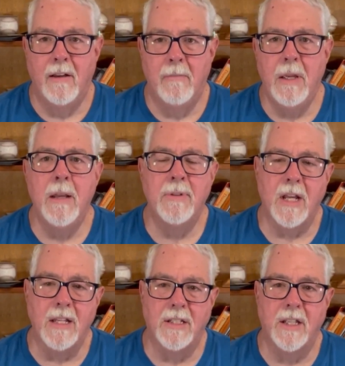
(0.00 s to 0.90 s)

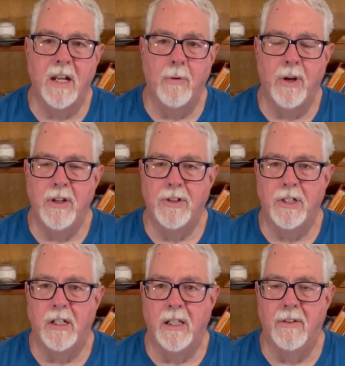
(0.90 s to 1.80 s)
medium-sized city we used
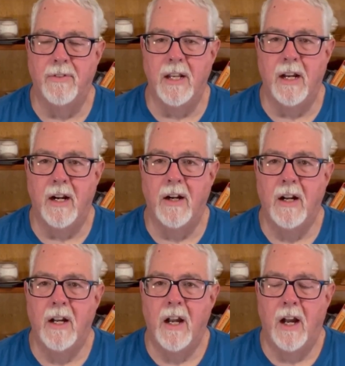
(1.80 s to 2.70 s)
to live near
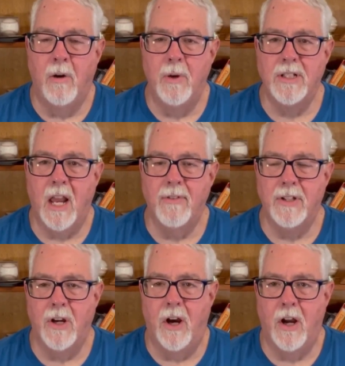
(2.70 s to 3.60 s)
once gave a
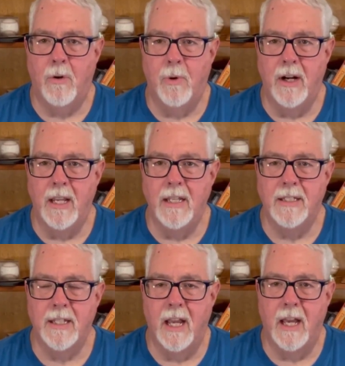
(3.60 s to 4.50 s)
talk where he
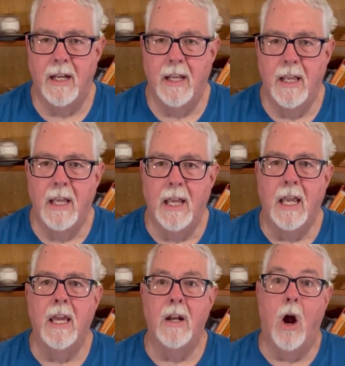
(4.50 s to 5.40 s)
said,
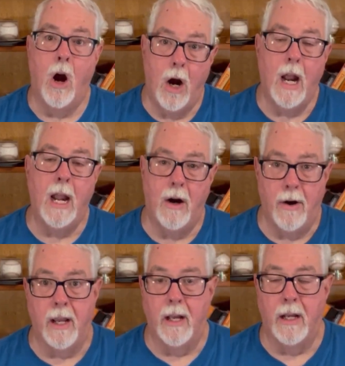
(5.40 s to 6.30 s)
in our
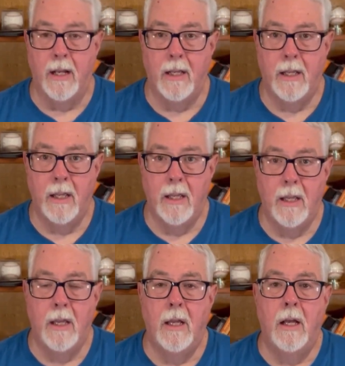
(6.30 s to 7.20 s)
area,
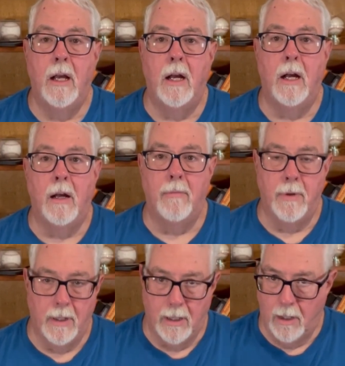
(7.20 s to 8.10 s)

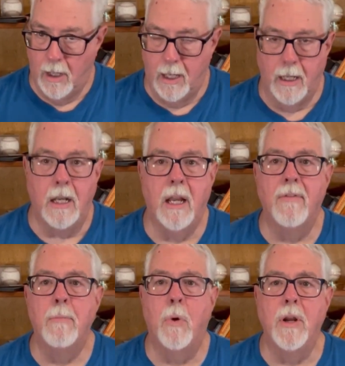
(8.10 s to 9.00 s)
at any
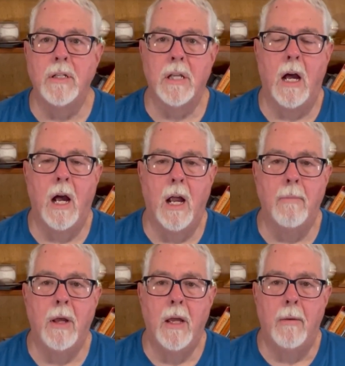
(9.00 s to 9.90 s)
given point in
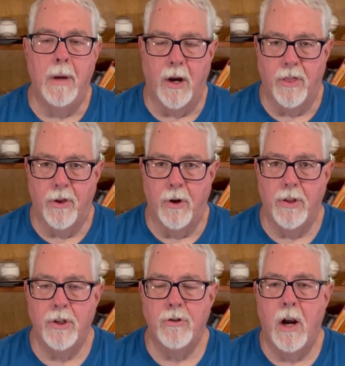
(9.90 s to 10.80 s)
time, about a third
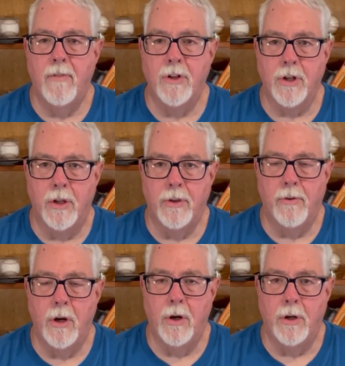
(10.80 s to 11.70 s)
of the drivers on the
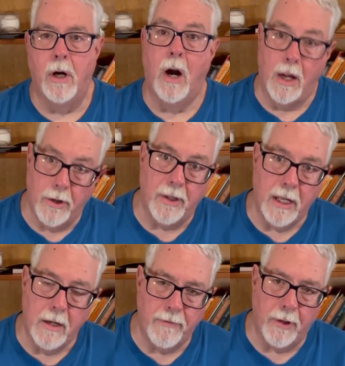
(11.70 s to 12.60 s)
road are under
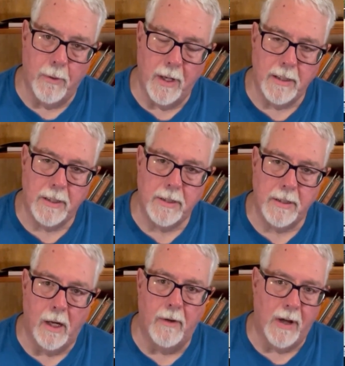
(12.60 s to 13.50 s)
the influence
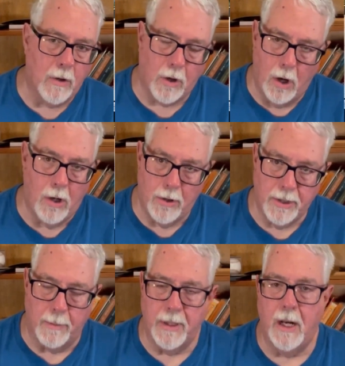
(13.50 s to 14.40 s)
of alcohol or
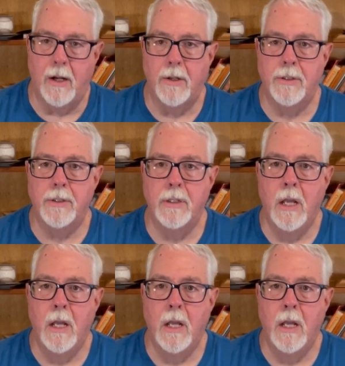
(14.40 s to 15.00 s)
something else.